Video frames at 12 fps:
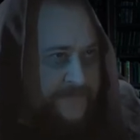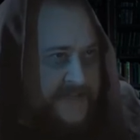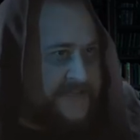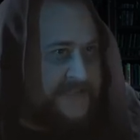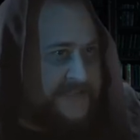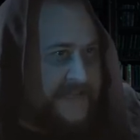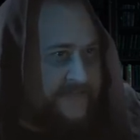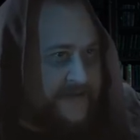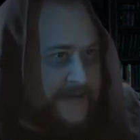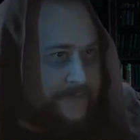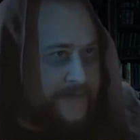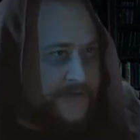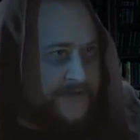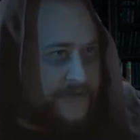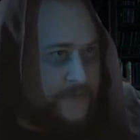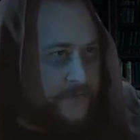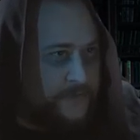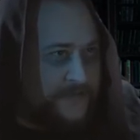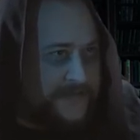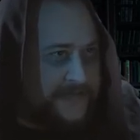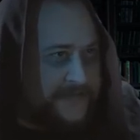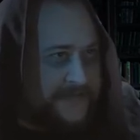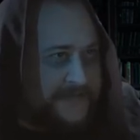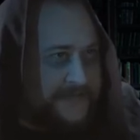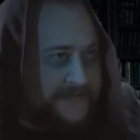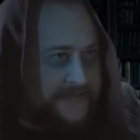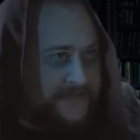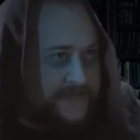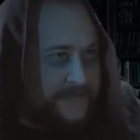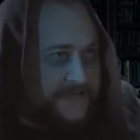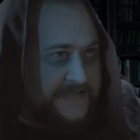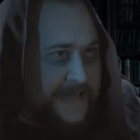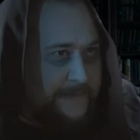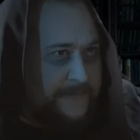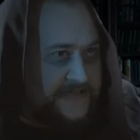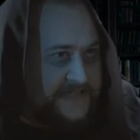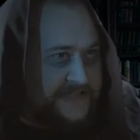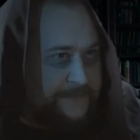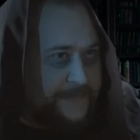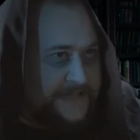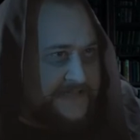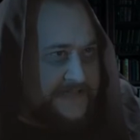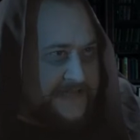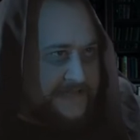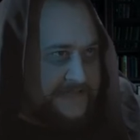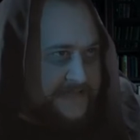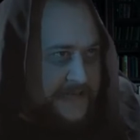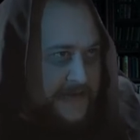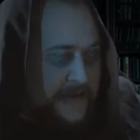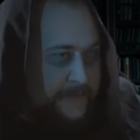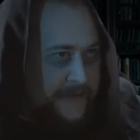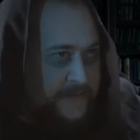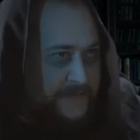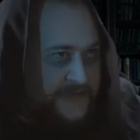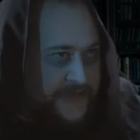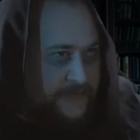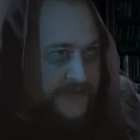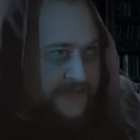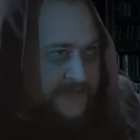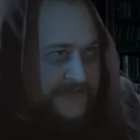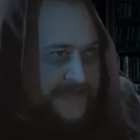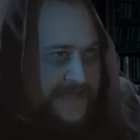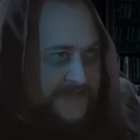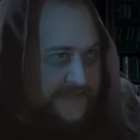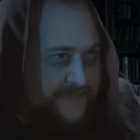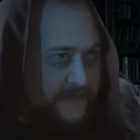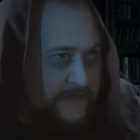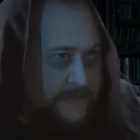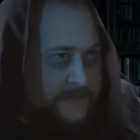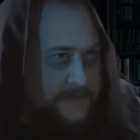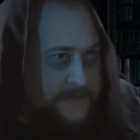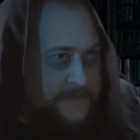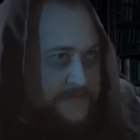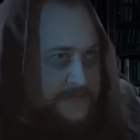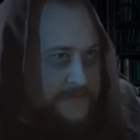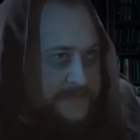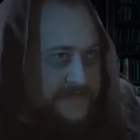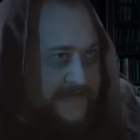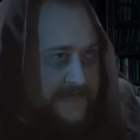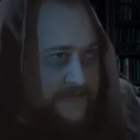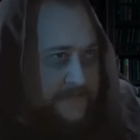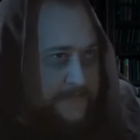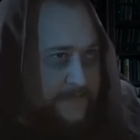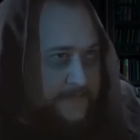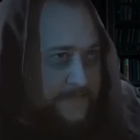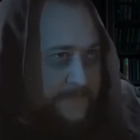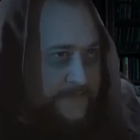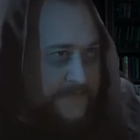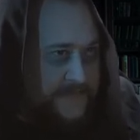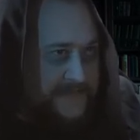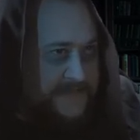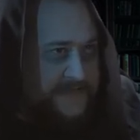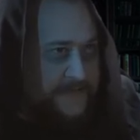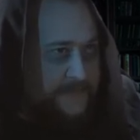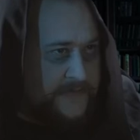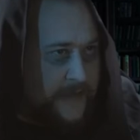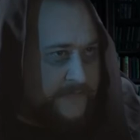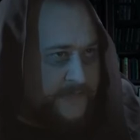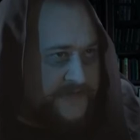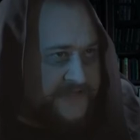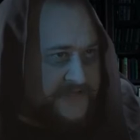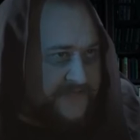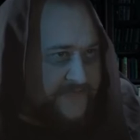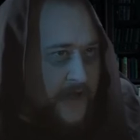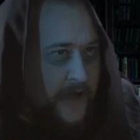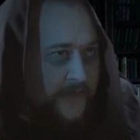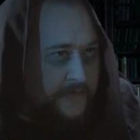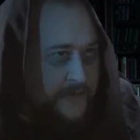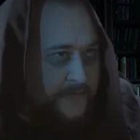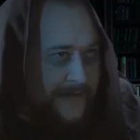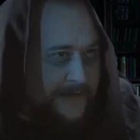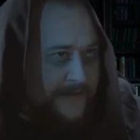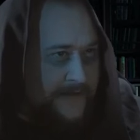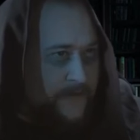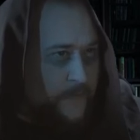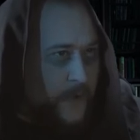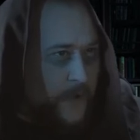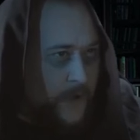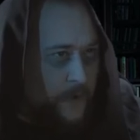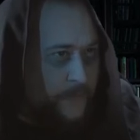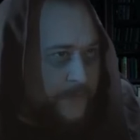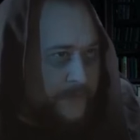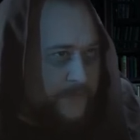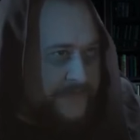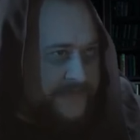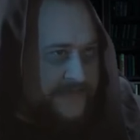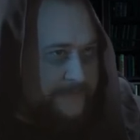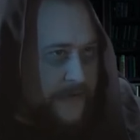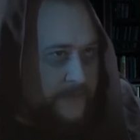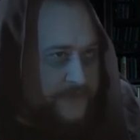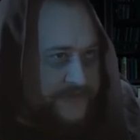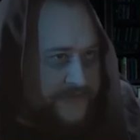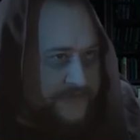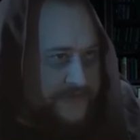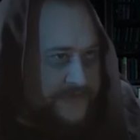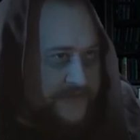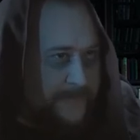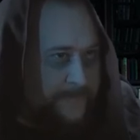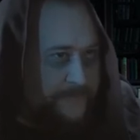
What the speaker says: This had given him the tools he had needed to establish his business and become so successful. Still, he sometimes wished his father had been a little more open with his emotions.